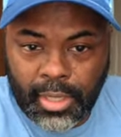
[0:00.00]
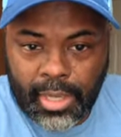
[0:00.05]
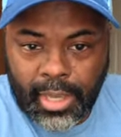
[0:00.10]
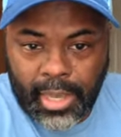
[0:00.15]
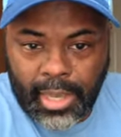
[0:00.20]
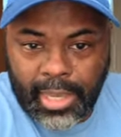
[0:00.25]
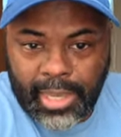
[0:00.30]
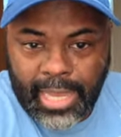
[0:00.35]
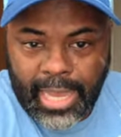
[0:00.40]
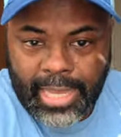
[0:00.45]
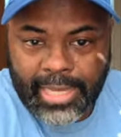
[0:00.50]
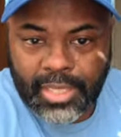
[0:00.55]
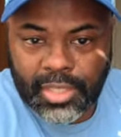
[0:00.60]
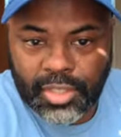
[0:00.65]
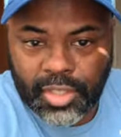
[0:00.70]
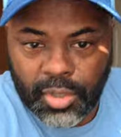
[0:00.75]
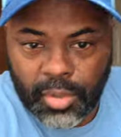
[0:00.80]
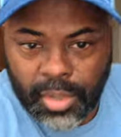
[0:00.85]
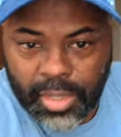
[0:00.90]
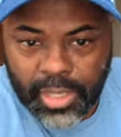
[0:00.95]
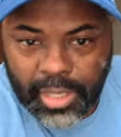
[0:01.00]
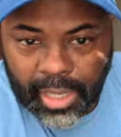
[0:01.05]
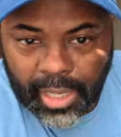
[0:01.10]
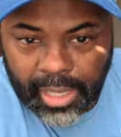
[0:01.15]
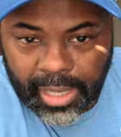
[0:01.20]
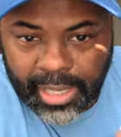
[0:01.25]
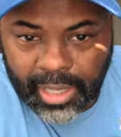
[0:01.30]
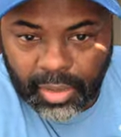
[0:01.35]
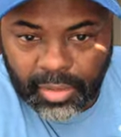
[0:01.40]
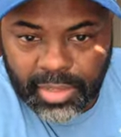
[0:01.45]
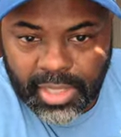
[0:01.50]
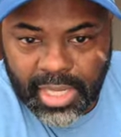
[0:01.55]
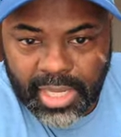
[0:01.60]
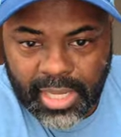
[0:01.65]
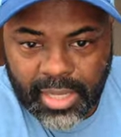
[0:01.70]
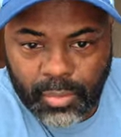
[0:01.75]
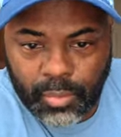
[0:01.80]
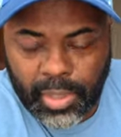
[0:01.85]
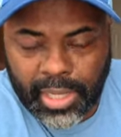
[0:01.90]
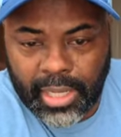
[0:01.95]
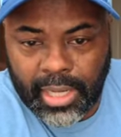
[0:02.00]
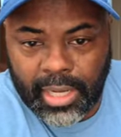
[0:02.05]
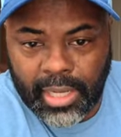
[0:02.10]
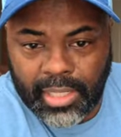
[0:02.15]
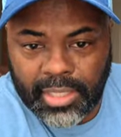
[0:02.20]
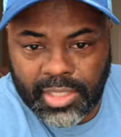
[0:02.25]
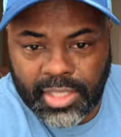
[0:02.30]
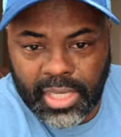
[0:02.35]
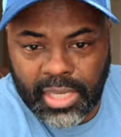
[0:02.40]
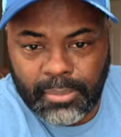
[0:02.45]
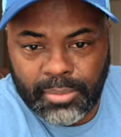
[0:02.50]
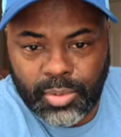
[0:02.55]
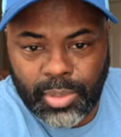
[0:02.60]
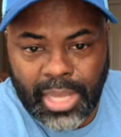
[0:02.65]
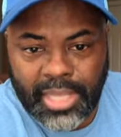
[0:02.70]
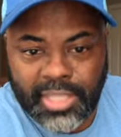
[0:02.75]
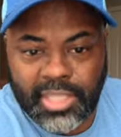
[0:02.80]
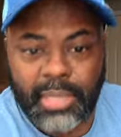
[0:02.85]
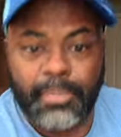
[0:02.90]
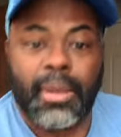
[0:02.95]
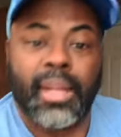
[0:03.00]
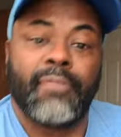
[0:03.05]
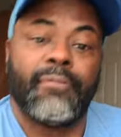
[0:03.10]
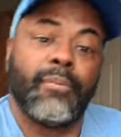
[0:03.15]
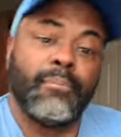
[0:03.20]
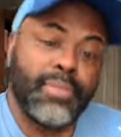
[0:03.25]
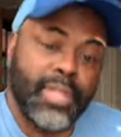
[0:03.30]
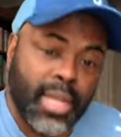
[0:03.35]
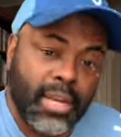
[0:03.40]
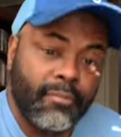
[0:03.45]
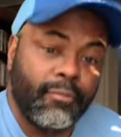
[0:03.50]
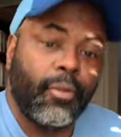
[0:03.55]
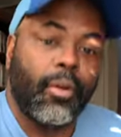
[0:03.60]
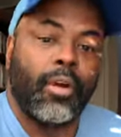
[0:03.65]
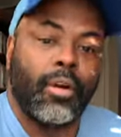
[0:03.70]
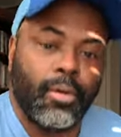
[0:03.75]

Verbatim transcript: Hey, how you doing, uh, LD? We uh, Sims. We got somebody from Denver.